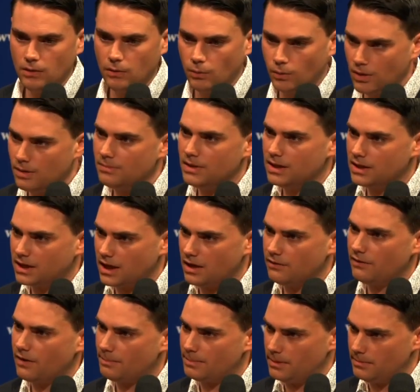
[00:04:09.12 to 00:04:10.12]
Women
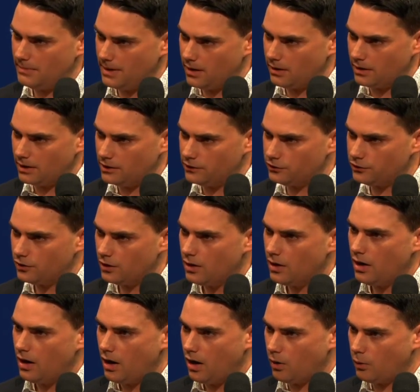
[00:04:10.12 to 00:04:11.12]
gave up in marriage
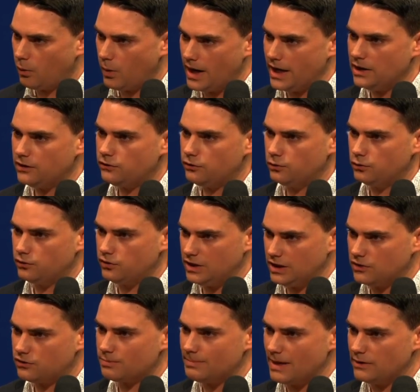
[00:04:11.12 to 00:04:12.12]
a way to
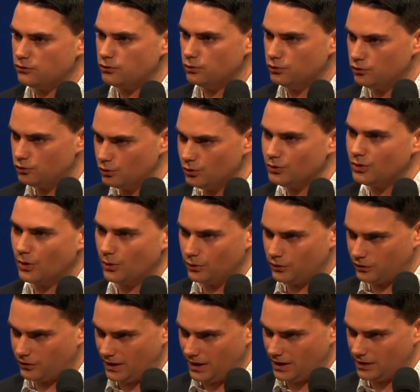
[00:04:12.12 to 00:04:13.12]
teach men to do
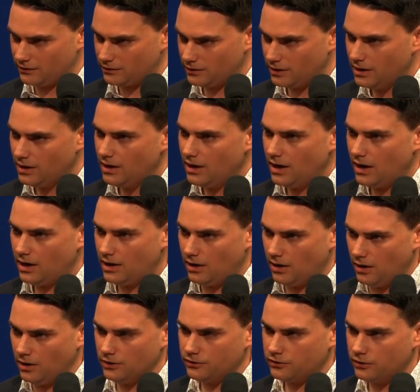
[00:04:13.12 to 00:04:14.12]
those things. And
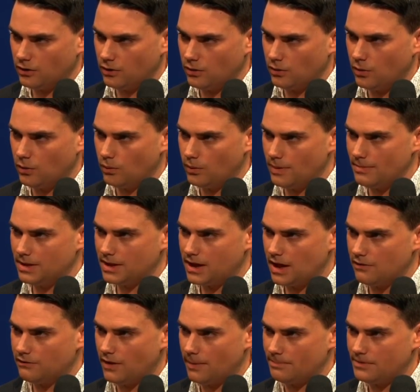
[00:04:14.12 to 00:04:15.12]
also, women
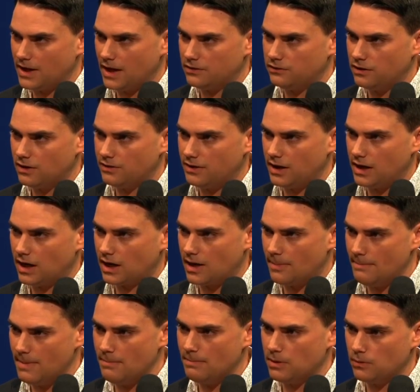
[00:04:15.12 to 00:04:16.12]
gave up the idea that a
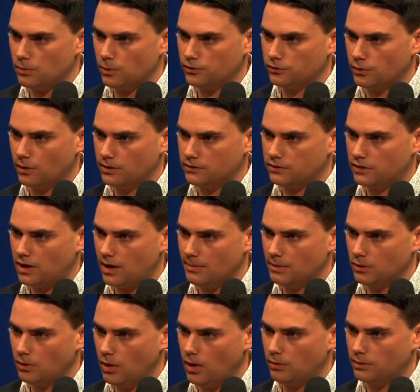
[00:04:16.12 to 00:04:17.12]
commitment was going to come
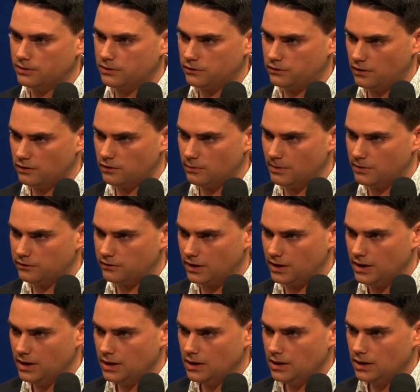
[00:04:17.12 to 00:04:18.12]
along with this
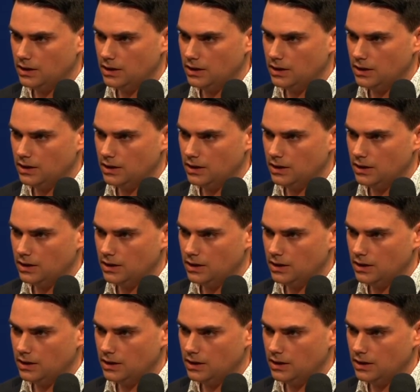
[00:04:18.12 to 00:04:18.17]
intimacy.